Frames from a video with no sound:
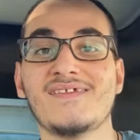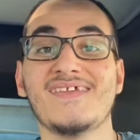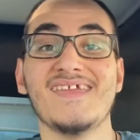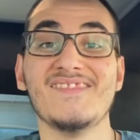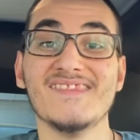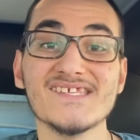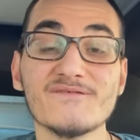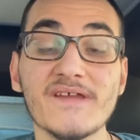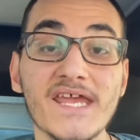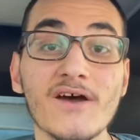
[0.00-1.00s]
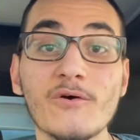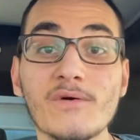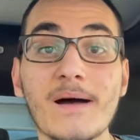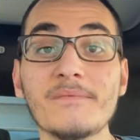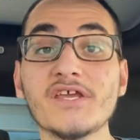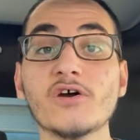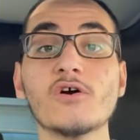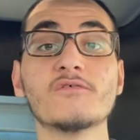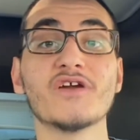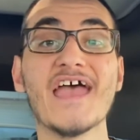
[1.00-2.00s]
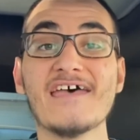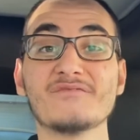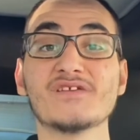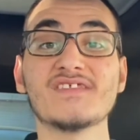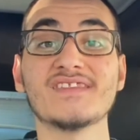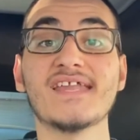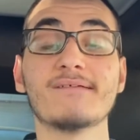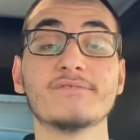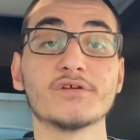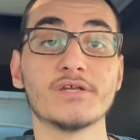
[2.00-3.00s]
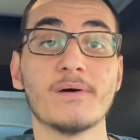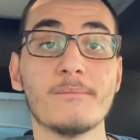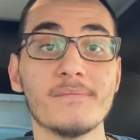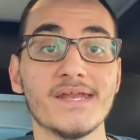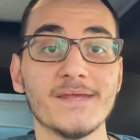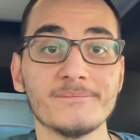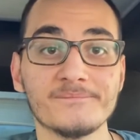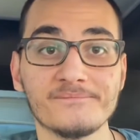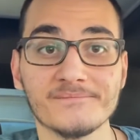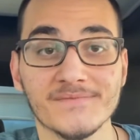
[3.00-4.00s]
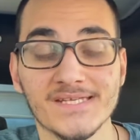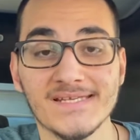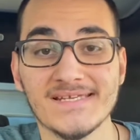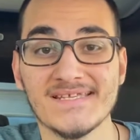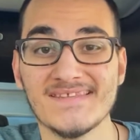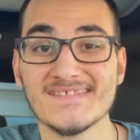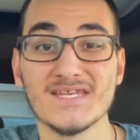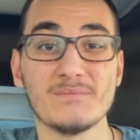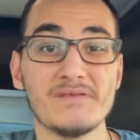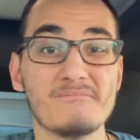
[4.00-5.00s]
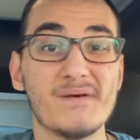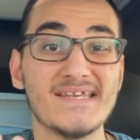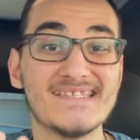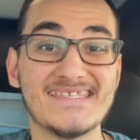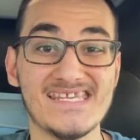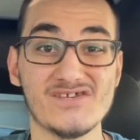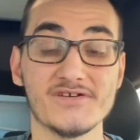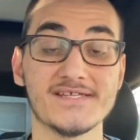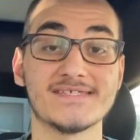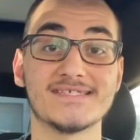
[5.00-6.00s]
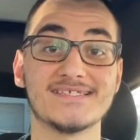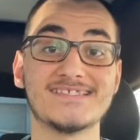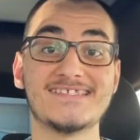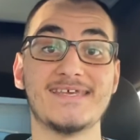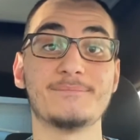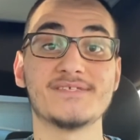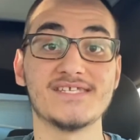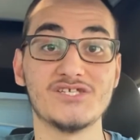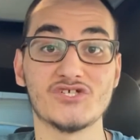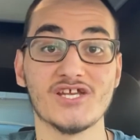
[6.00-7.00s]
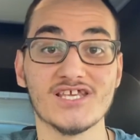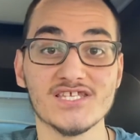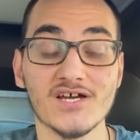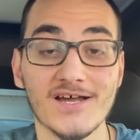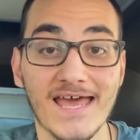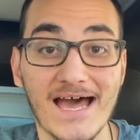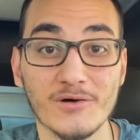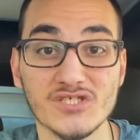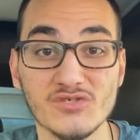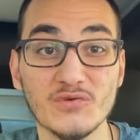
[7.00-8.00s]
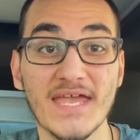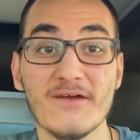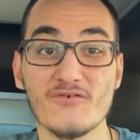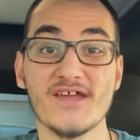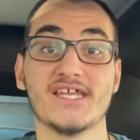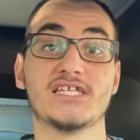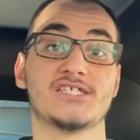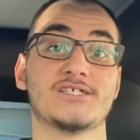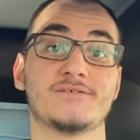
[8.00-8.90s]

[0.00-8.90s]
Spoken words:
In this video, I'm going to go over everything that I've learned about money. This is going to be money secrets, tips, and tricks on how to get rich.